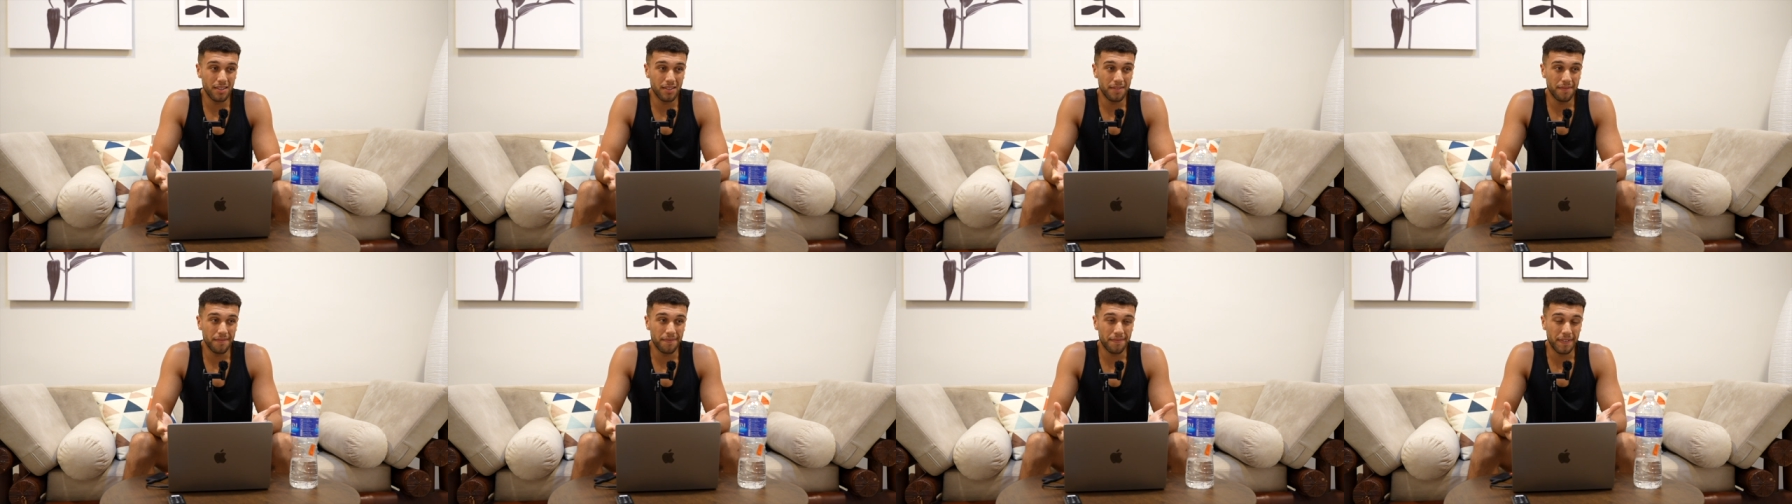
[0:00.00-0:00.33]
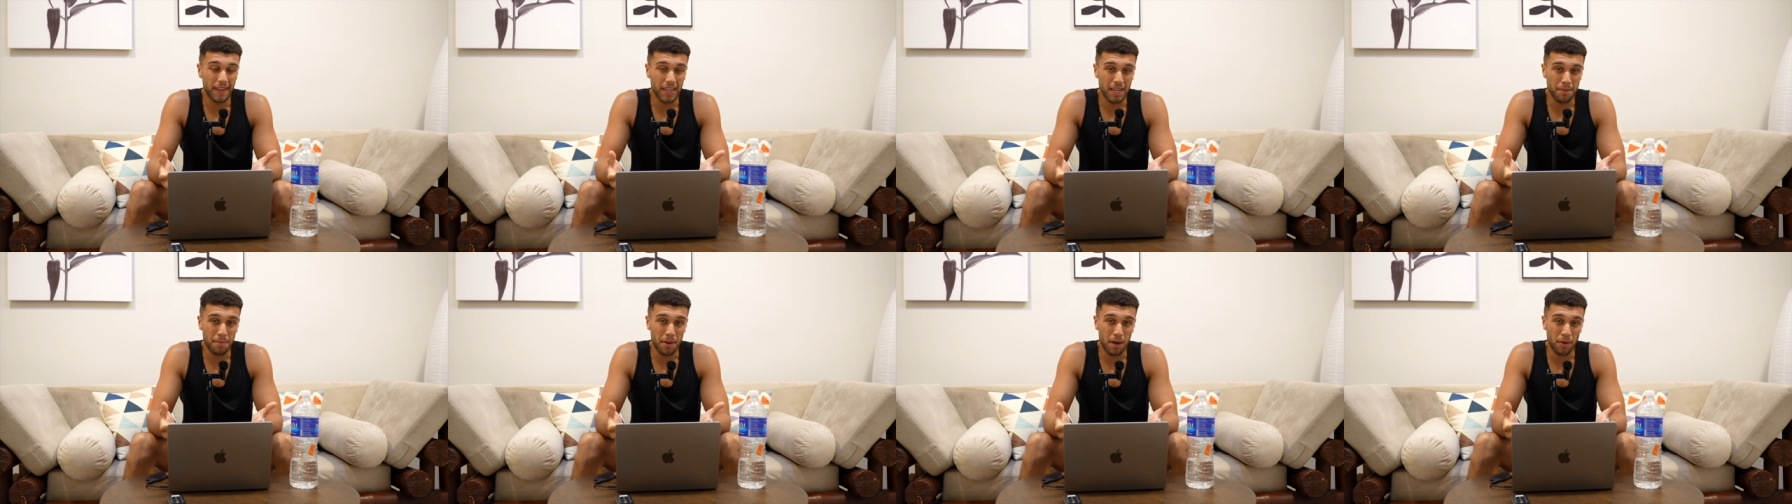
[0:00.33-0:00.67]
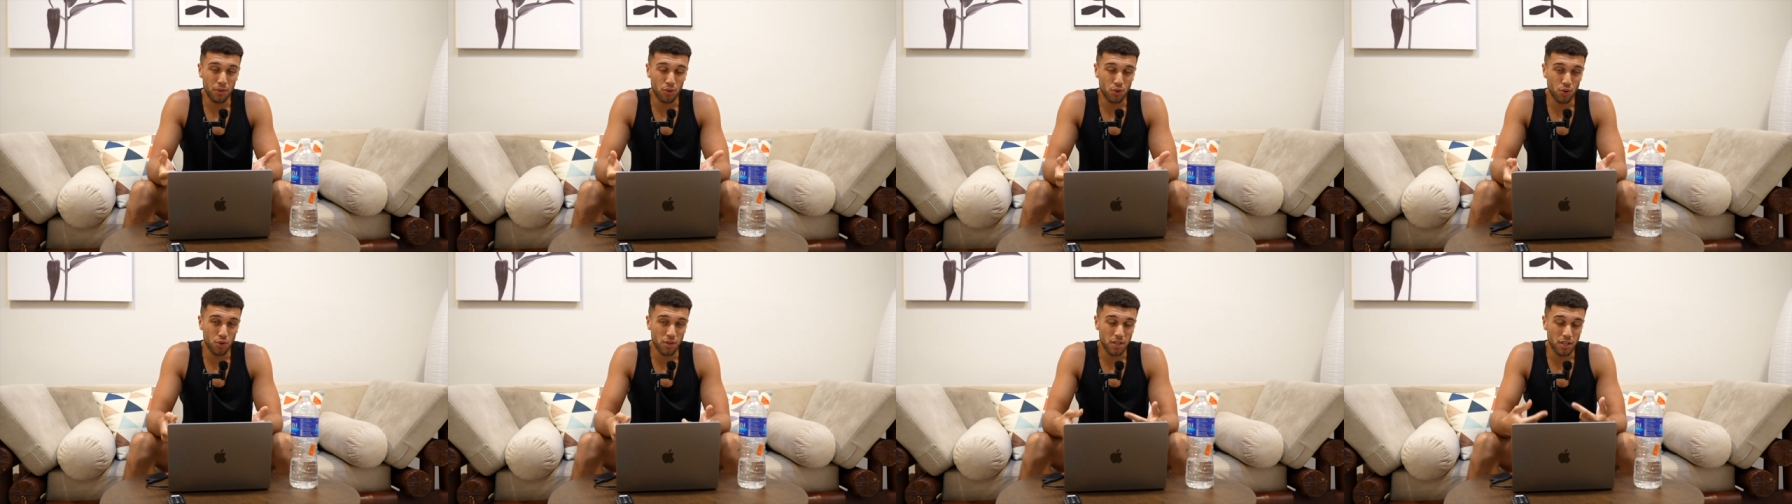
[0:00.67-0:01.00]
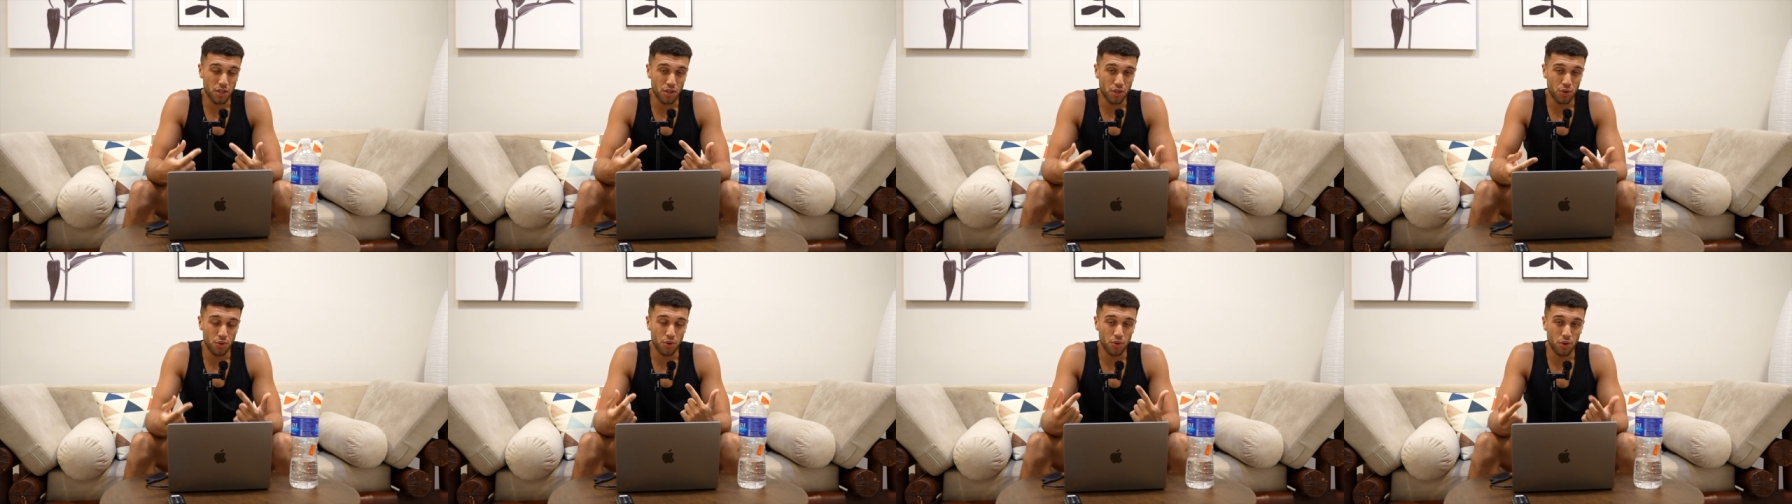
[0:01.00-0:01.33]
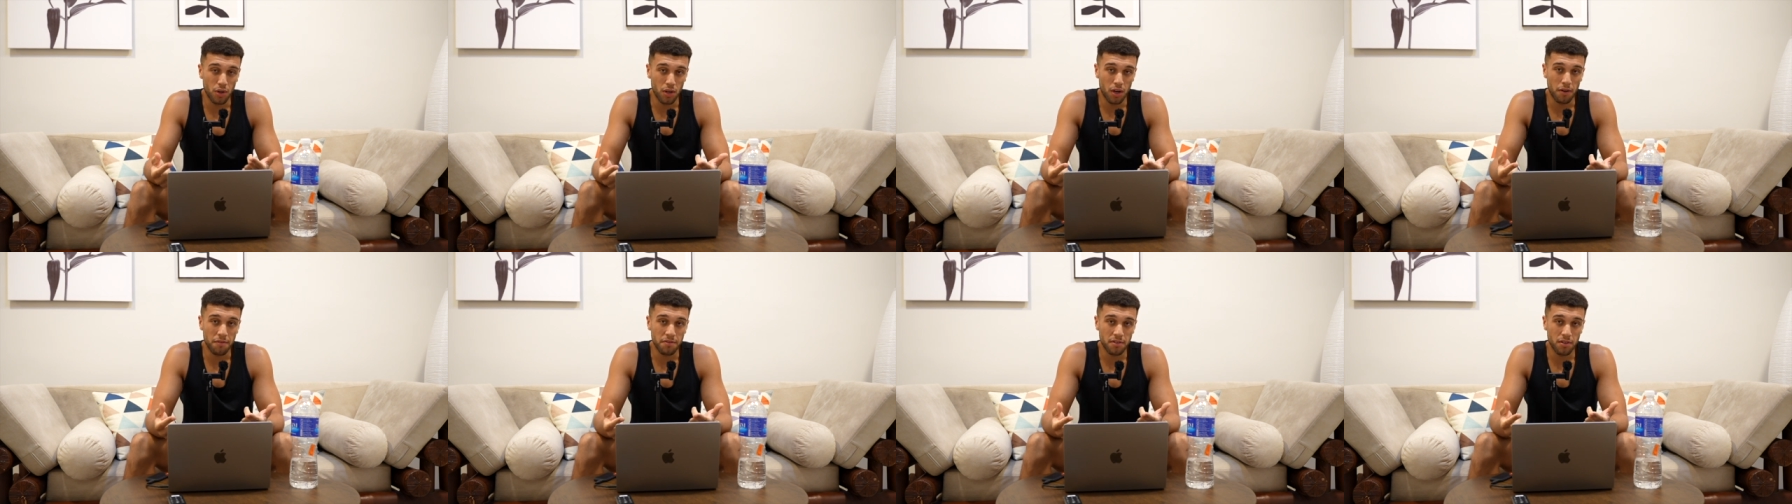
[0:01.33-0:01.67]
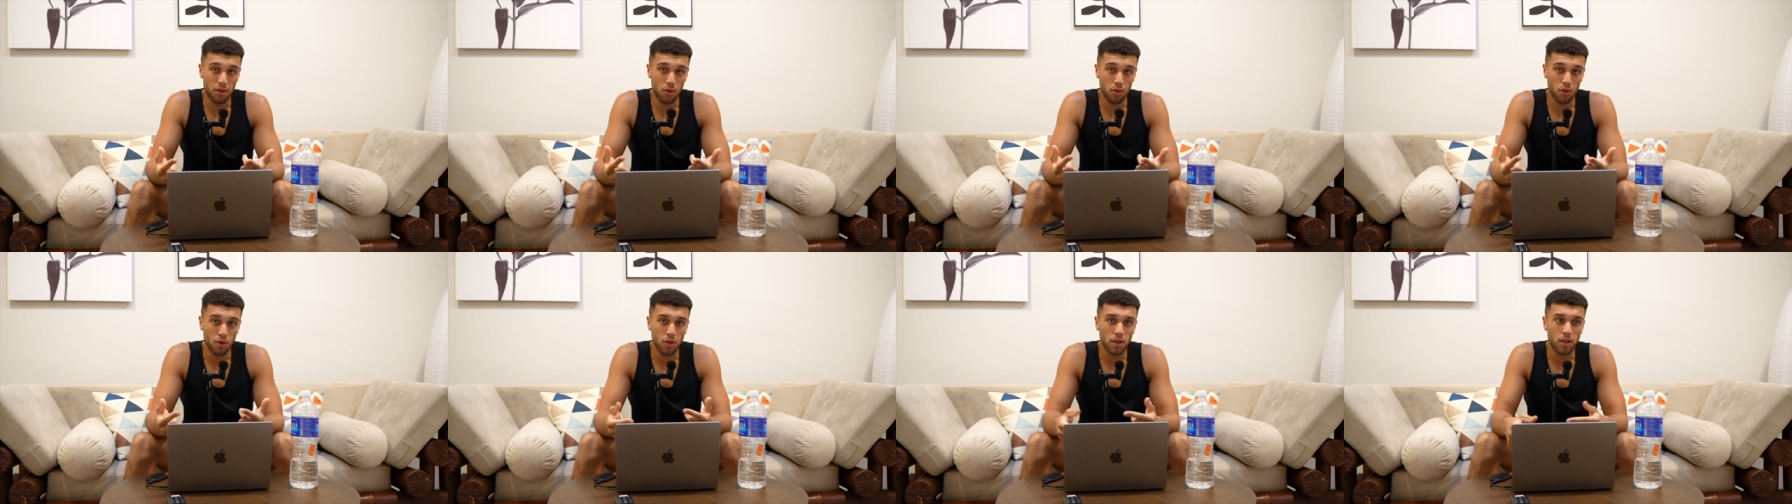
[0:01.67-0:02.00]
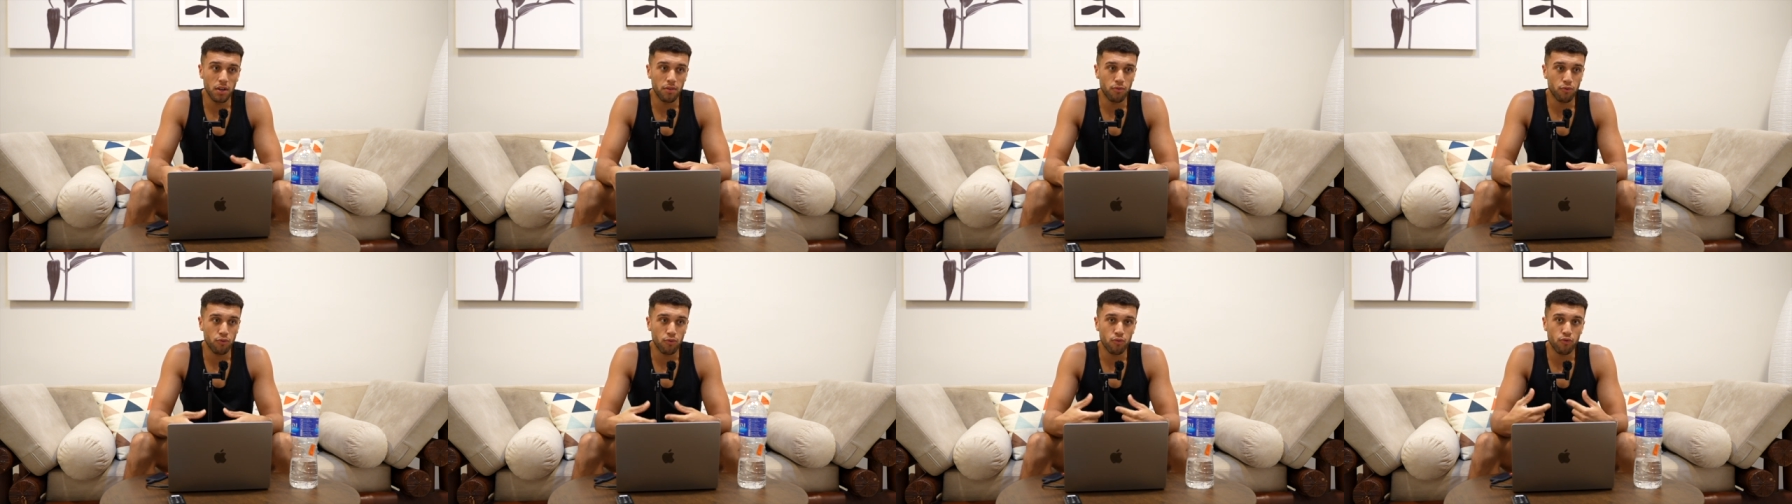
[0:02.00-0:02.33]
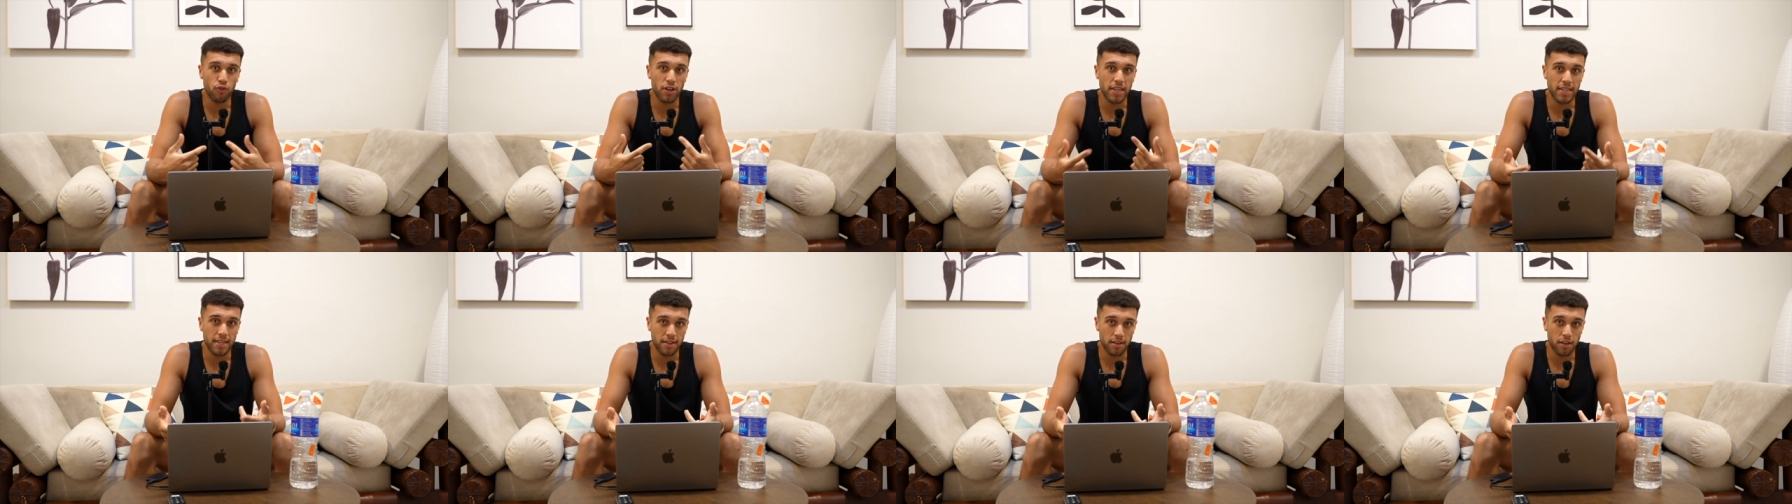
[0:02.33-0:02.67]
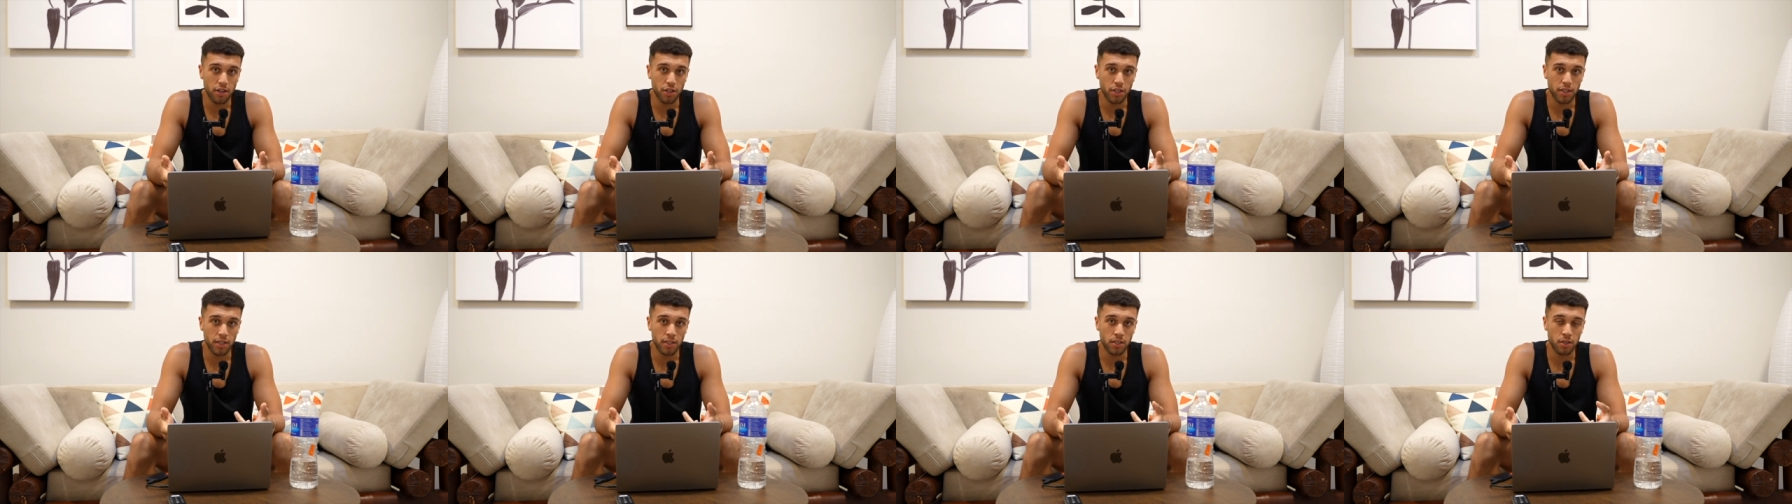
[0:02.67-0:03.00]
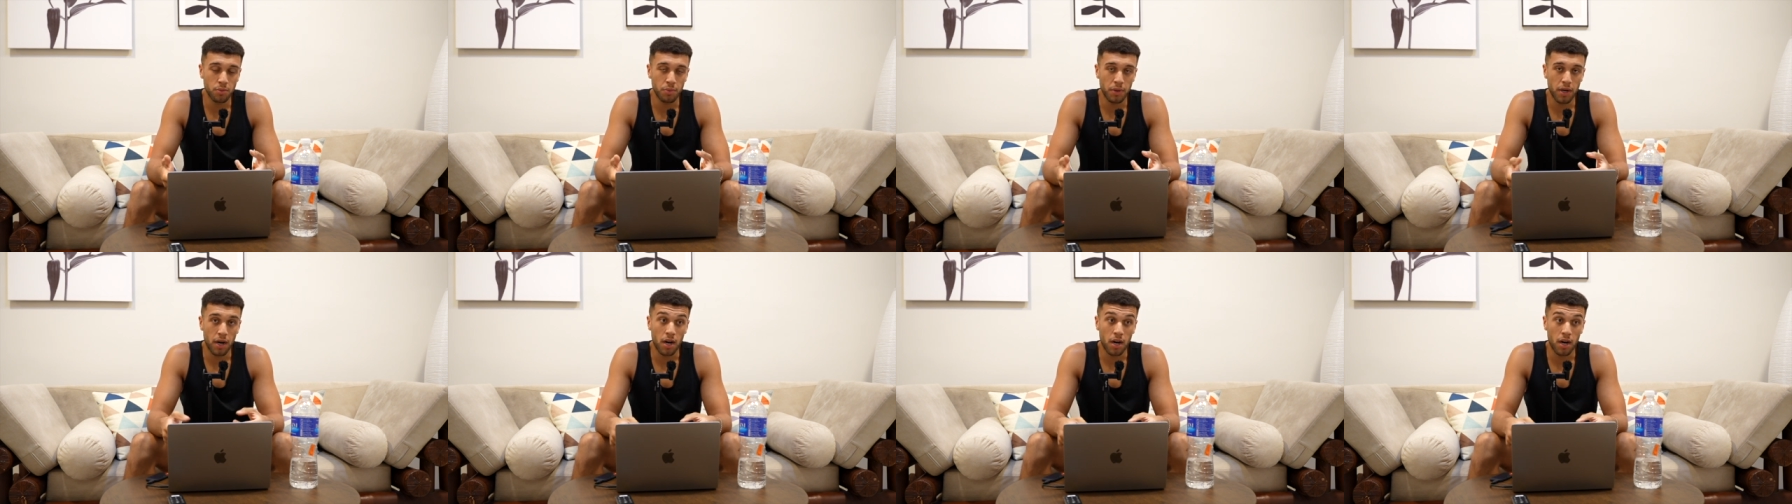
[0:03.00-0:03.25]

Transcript: think about does it suit your lifestyle look at research into it